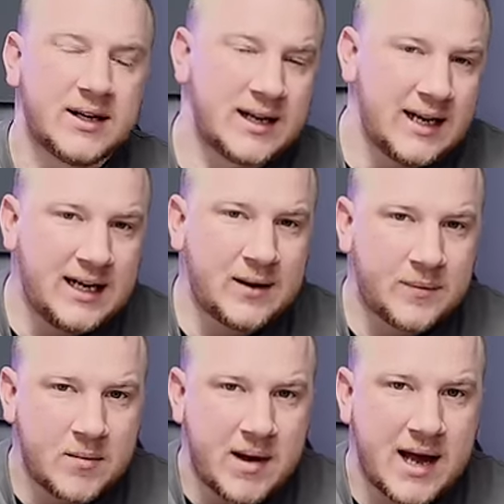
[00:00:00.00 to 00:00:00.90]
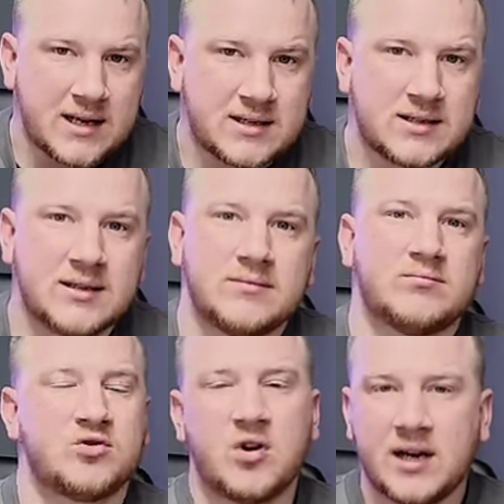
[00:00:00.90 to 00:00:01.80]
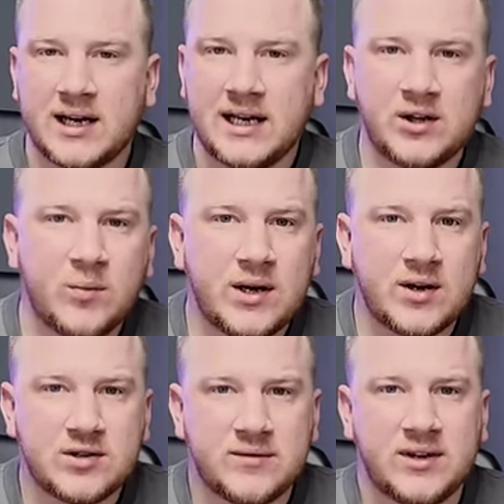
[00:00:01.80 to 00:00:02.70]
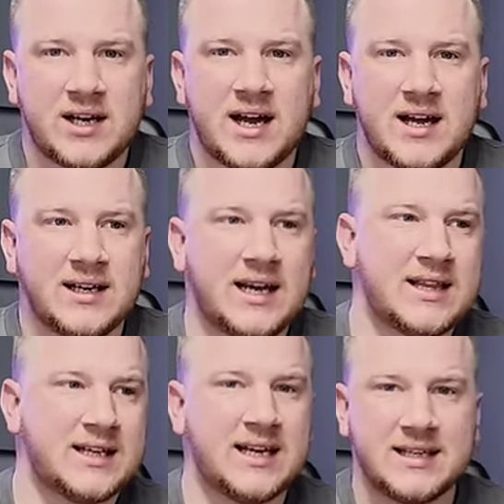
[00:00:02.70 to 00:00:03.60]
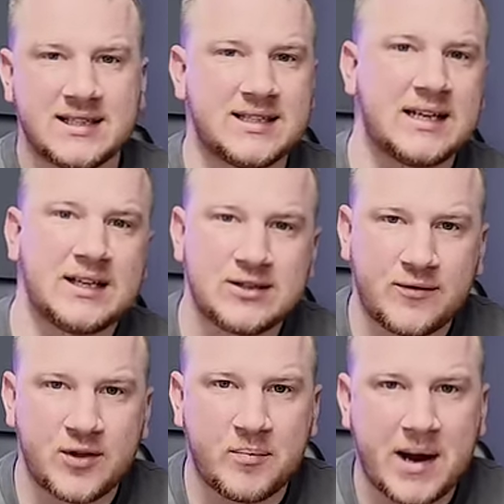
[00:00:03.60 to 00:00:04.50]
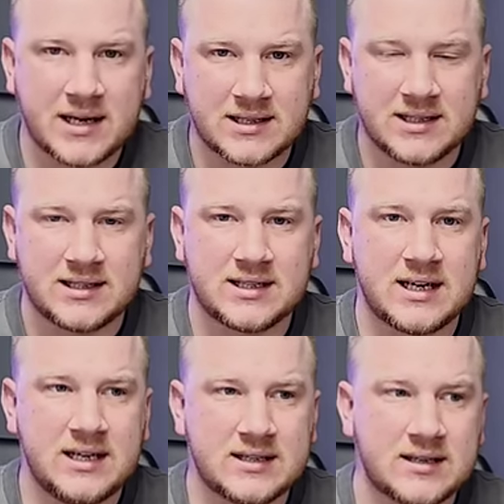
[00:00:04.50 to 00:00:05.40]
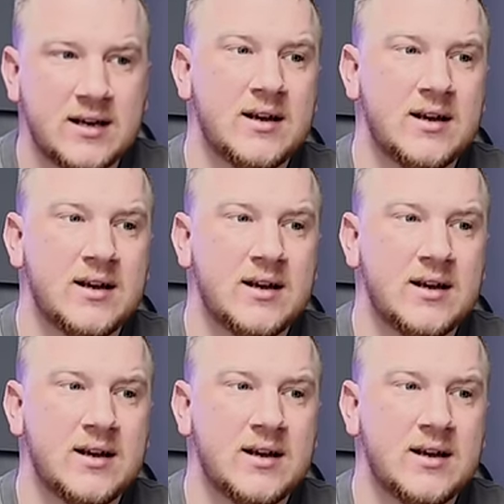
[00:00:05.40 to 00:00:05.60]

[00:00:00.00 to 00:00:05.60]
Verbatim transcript: clean up the mats, try and clean the windows if you can, get the kids' stickers off the backs of the seats,